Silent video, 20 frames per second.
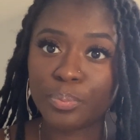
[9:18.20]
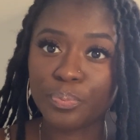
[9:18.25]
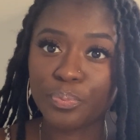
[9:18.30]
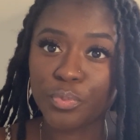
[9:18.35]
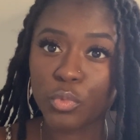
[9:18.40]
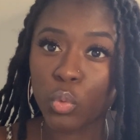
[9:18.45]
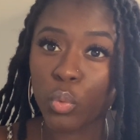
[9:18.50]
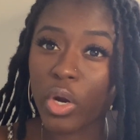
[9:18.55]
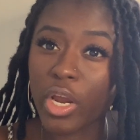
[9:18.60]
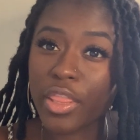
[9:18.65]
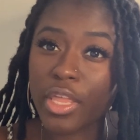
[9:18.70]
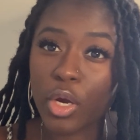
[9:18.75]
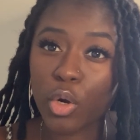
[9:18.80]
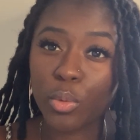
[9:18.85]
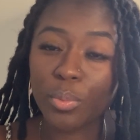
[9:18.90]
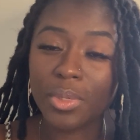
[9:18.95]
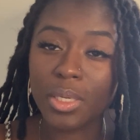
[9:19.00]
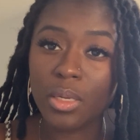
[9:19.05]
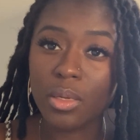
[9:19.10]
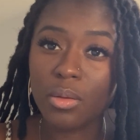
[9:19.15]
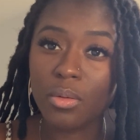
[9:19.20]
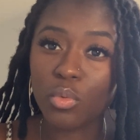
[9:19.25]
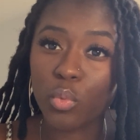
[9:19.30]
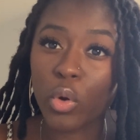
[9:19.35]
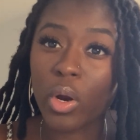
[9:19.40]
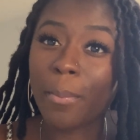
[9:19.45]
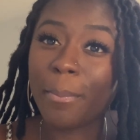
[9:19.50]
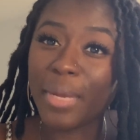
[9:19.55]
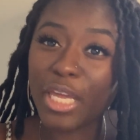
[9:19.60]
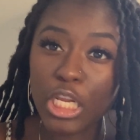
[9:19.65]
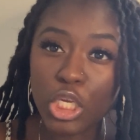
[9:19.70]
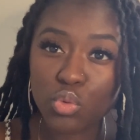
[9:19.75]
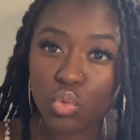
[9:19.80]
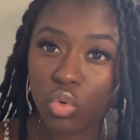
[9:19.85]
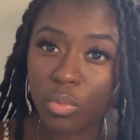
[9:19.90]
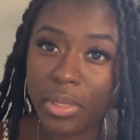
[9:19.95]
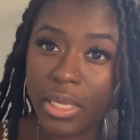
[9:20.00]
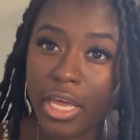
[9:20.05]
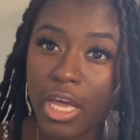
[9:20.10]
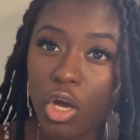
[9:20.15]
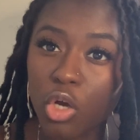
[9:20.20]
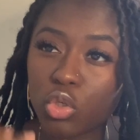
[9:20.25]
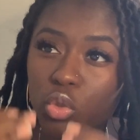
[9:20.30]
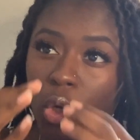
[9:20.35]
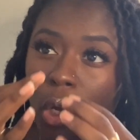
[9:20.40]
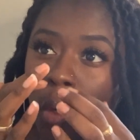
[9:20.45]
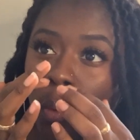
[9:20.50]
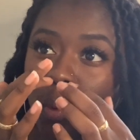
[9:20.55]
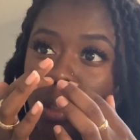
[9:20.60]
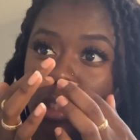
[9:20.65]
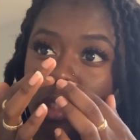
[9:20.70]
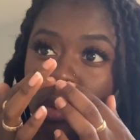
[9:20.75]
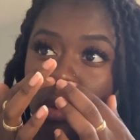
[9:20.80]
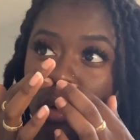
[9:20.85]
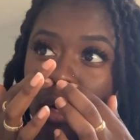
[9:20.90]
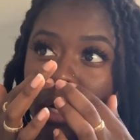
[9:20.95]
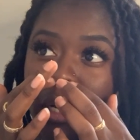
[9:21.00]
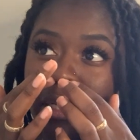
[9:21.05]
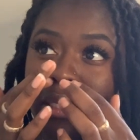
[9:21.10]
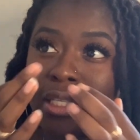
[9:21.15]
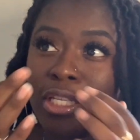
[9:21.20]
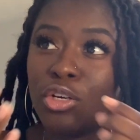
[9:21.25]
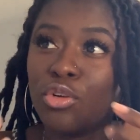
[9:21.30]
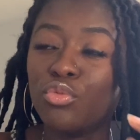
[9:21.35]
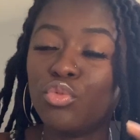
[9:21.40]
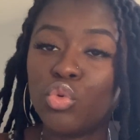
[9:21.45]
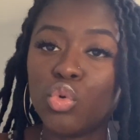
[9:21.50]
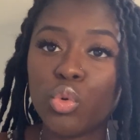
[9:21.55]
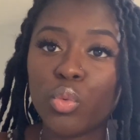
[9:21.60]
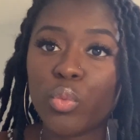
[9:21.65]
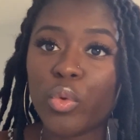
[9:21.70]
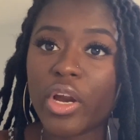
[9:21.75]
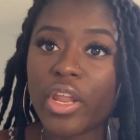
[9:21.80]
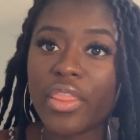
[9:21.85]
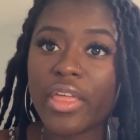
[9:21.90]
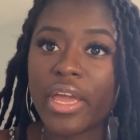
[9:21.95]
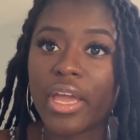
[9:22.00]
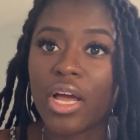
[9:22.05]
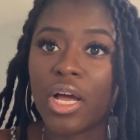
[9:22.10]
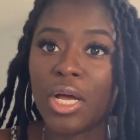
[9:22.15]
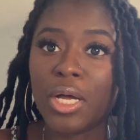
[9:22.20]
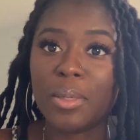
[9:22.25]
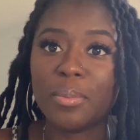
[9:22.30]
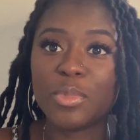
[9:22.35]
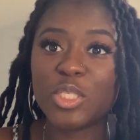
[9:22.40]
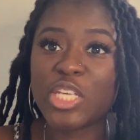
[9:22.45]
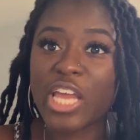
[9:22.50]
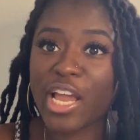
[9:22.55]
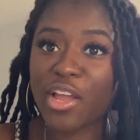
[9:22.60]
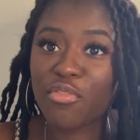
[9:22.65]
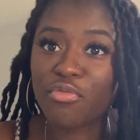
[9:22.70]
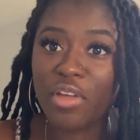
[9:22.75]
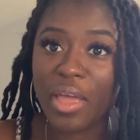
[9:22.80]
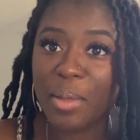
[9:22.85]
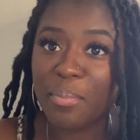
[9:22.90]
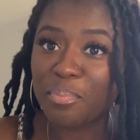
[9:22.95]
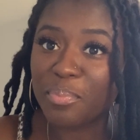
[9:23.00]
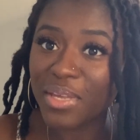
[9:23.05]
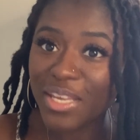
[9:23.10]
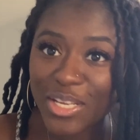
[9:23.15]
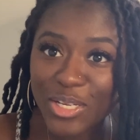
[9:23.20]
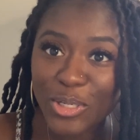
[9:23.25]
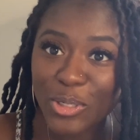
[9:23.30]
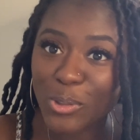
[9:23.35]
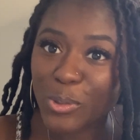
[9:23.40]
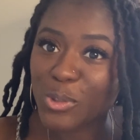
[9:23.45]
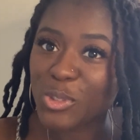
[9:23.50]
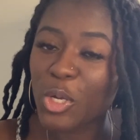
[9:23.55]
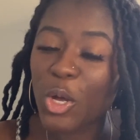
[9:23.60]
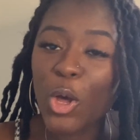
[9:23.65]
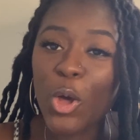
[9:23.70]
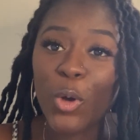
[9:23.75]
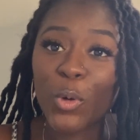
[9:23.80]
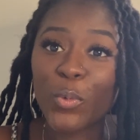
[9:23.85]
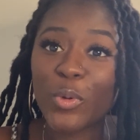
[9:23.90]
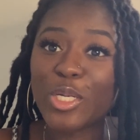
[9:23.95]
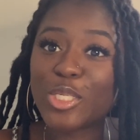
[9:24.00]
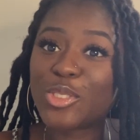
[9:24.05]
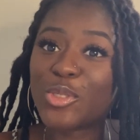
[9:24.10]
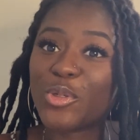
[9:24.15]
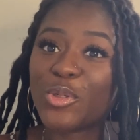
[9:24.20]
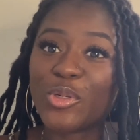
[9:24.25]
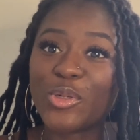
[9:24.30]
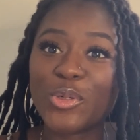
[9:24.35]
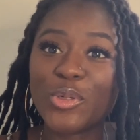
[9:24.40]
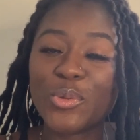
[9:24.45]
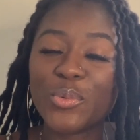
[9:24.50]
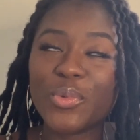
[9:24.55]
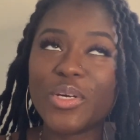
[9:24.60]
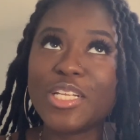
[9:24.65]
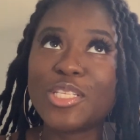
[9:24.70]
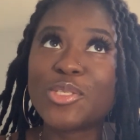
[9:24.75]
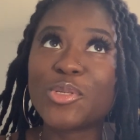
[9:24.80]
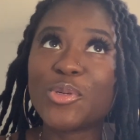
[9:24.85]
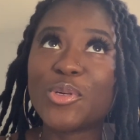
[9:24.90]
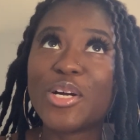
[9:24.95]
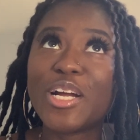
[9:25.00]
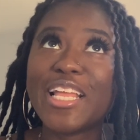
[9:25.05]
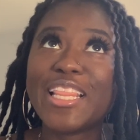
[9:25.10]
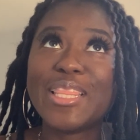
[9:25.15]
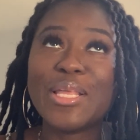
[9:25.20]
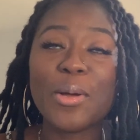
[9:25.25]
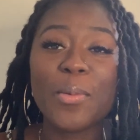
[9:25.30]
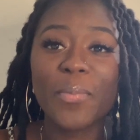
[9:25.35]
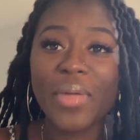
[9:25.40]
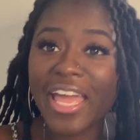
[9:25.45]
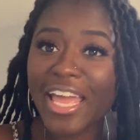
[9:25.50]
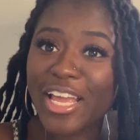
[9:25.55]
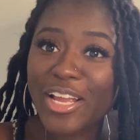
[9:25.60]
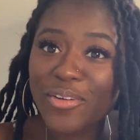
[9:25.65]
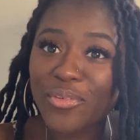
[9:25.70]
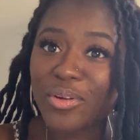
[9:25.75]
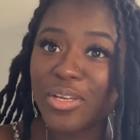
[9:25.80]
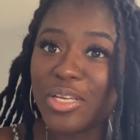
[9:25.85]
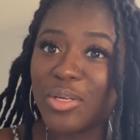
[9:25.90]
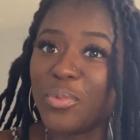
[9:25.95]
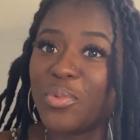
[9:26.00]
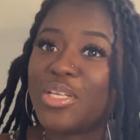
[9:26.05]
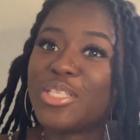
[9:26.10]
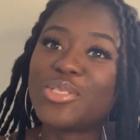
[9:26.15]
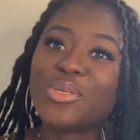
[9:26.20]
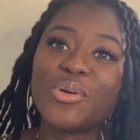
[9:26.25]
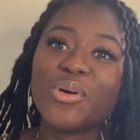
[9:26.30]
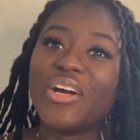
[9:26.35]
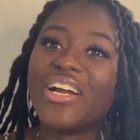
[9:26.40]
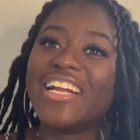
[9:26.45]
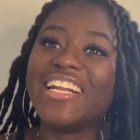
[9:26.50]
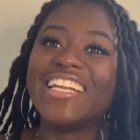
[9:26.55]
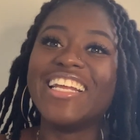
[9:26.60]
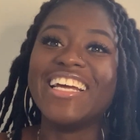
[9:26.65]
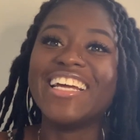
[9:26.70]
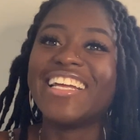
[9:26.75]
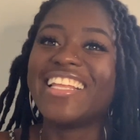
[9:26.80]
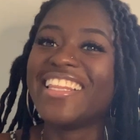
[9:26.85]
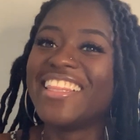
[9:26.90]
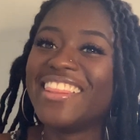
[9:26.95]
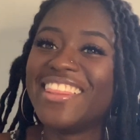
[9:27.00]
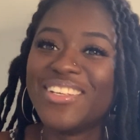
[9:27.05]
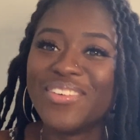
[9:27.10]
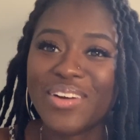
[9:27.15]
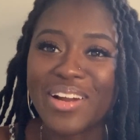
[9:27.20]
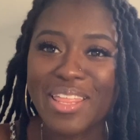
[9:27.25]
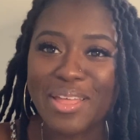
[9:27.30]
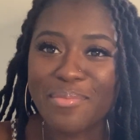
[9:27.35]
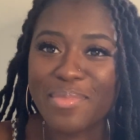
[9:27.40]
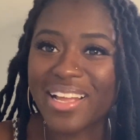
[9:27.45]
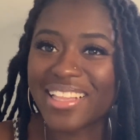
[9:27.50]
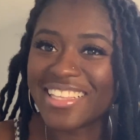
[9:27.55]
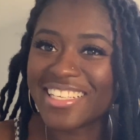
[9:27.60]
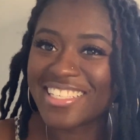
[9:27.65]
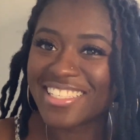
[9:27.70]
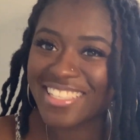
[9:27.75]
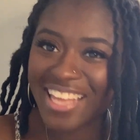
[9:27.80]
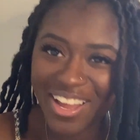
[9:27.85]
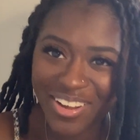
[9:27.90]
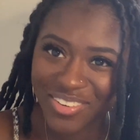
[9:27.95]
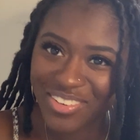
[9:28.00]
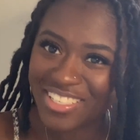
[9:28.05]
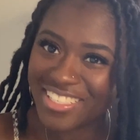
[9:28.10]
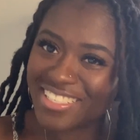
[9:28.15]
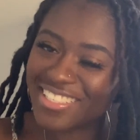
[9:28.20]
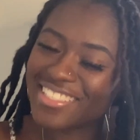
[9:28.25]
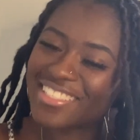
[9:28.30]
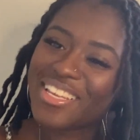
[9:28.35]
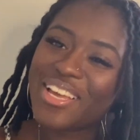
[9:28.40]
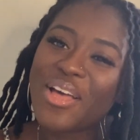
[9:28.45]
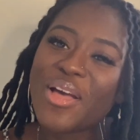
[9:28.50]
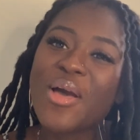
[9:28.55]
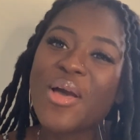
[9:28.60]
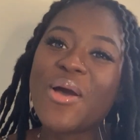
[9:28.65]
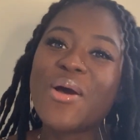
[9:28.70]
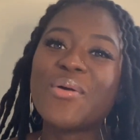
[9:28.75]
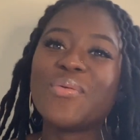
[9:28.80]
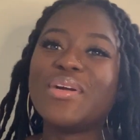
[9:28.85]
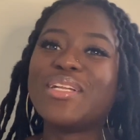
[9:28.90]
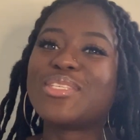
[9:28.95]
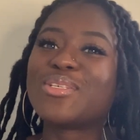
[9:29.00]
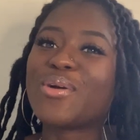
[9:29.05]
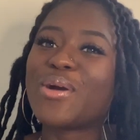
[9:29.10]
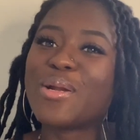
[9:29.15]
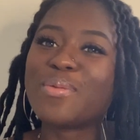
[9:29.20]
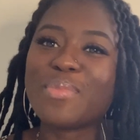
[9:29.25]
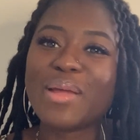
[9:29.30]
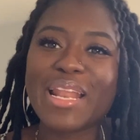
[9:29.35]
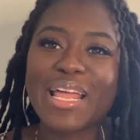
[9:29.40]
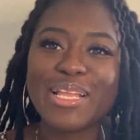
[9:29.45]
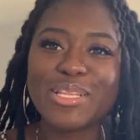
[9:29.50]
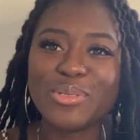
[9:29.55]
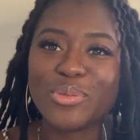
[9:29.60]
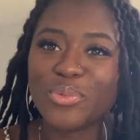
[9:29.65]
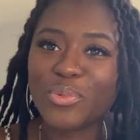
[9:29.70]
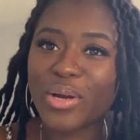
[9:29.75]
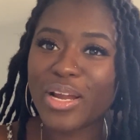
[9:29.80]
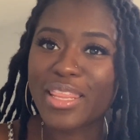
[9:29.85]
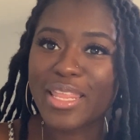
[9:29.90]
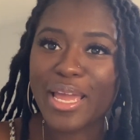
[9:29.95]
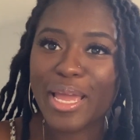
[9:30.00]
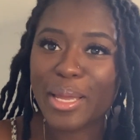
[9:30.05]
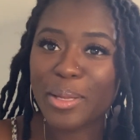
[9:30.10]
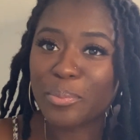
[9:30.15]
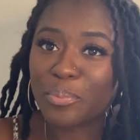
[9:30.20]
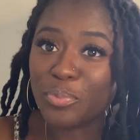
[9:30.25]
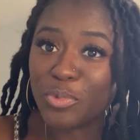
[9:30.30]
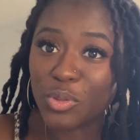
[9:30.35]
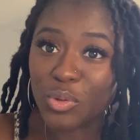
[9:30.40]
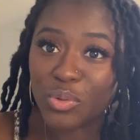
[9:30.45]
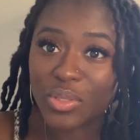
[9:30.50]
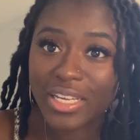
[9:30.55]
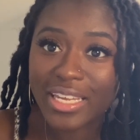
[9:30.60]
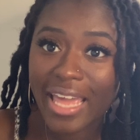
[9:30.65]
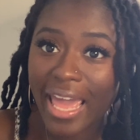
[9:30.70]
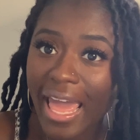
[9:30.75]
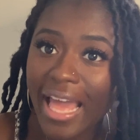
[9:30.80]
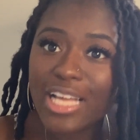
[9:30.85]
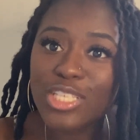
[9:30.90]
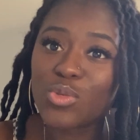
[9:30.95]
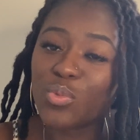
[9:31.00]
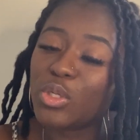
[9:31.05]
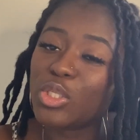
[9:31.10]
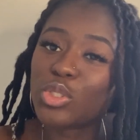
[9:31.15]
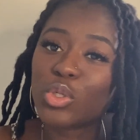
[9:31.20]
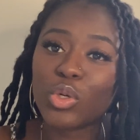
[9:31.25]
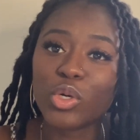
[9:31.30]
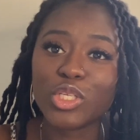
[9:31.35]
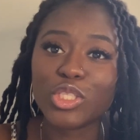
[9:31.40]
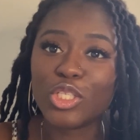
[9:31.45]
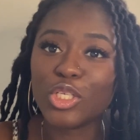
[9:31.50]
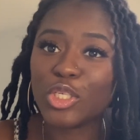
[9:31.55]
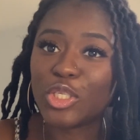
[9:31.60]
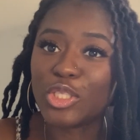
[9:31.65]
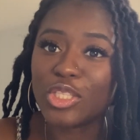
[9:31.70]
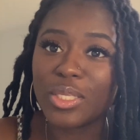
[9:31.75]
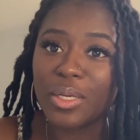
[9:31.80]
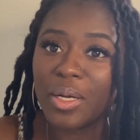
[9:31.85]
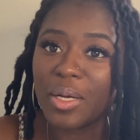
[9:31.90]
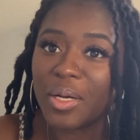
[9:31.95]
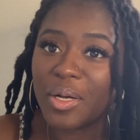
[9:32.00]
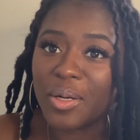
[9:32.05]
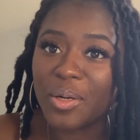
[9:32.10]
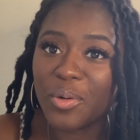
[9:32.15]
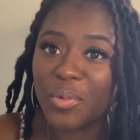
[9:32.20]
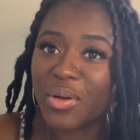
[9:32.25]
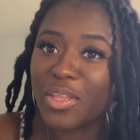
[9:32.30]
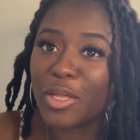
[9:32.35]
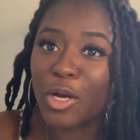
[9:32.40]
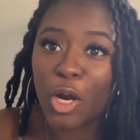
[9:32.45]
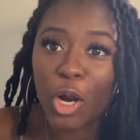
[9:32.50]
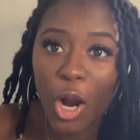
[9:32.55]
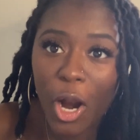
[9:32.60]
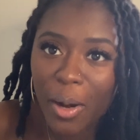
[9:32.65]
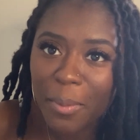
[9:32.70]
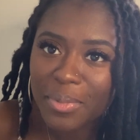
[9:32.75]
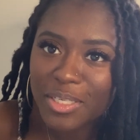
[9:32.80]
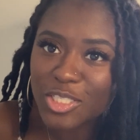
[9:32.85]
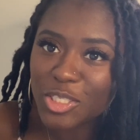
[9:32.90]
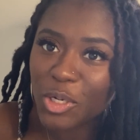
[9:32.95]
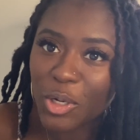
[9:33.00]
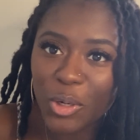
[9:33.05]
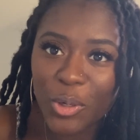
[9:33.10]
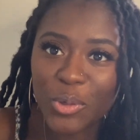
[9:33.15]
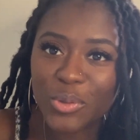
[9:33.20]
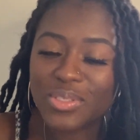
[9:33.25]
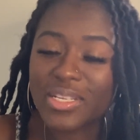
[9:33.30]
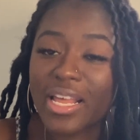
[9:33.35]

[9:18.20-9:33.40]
where meetings will be held, we toured the room where they check fake bills, we toured the bakery, we toured where they make the sandwiches, we toured where they do the cakes, we toured the where the garbage goes.